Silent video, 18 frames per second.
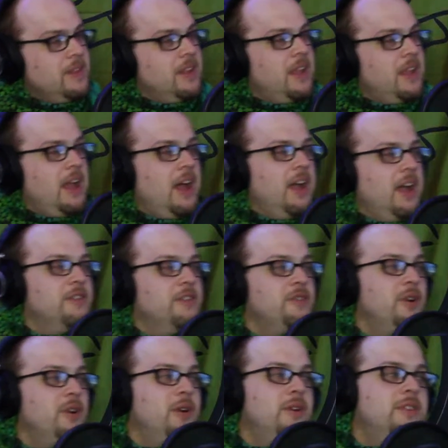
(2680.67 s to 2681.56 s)
I have
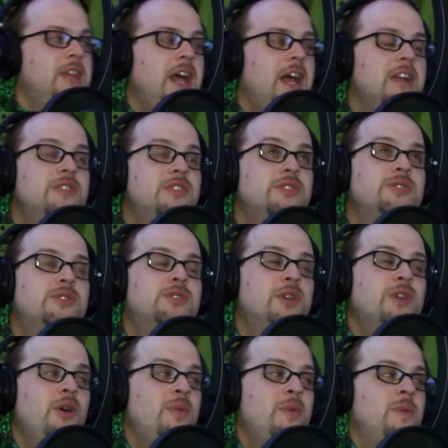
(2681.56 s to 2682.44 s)
heard that
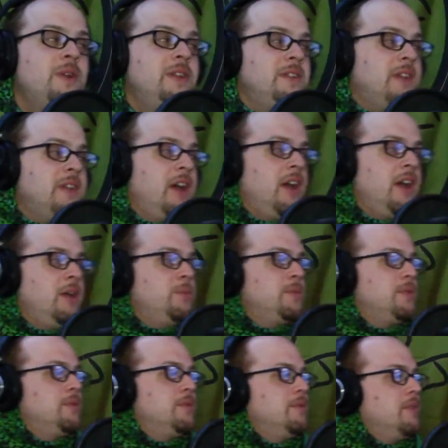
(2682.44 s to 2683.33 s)
so many
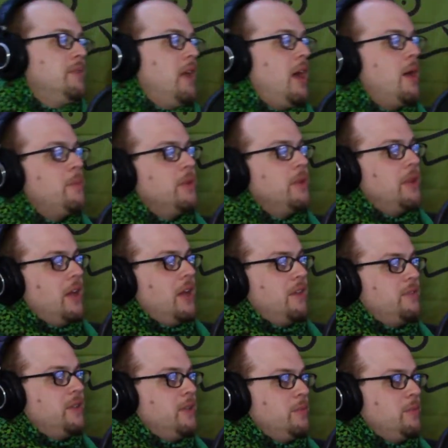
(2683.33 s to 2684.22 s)
times. I'm a
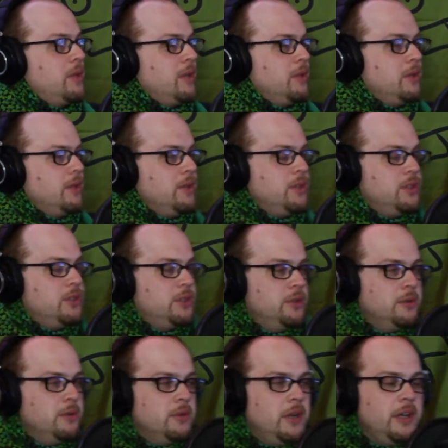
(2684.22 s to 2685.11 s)
lefty, but I learned to
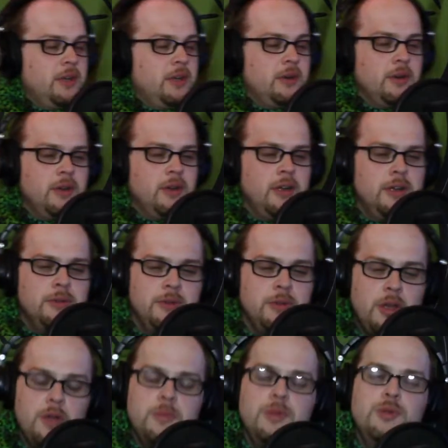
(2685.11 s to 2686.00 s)
shoot right. Or,
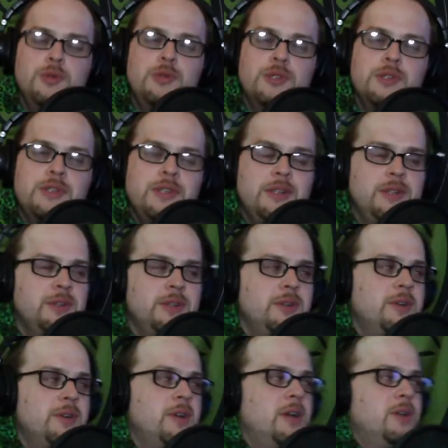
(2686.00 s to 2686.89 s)
nope, you just need to
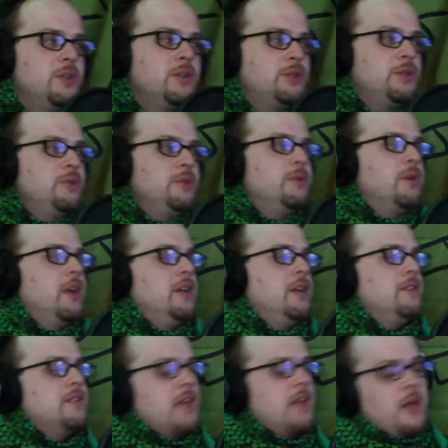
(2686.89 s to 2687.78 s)
learn how to shoot right.
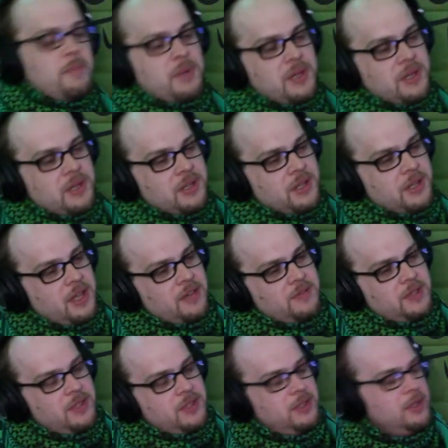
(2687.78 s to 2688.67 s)
Stop being a
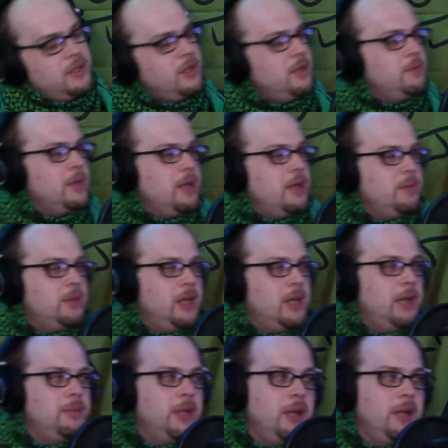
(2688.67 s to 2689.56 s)
lefty. Yeah, blah, blah,
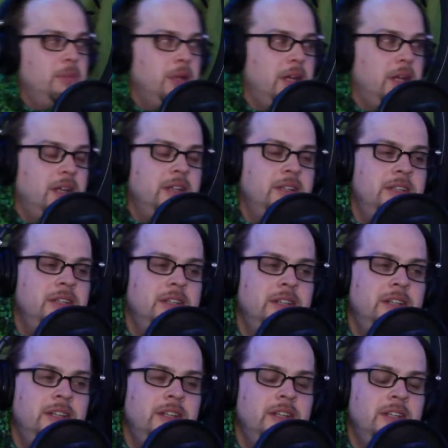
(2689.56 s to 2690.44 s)
blah, blah.
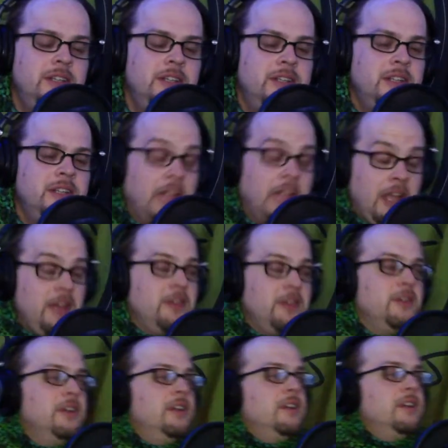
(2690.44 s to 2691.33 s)
Again,
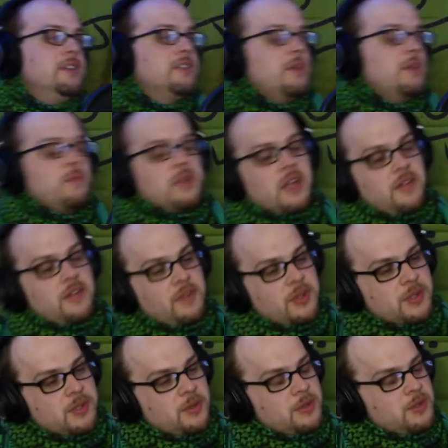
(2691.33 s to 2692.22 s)
something I've
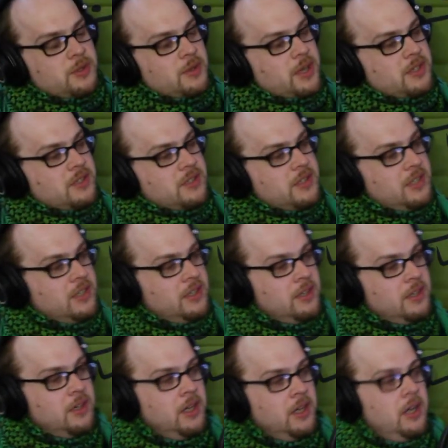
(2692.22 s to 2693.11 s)
also addressed
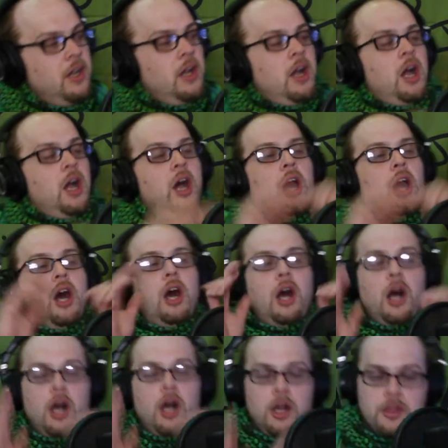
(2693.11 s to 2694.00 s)
in
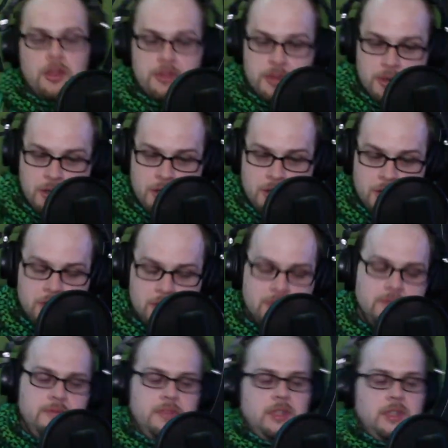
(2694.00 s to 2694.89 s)
other
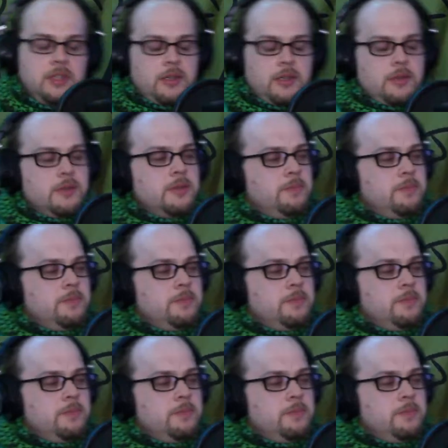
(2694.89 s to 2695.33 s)
videos.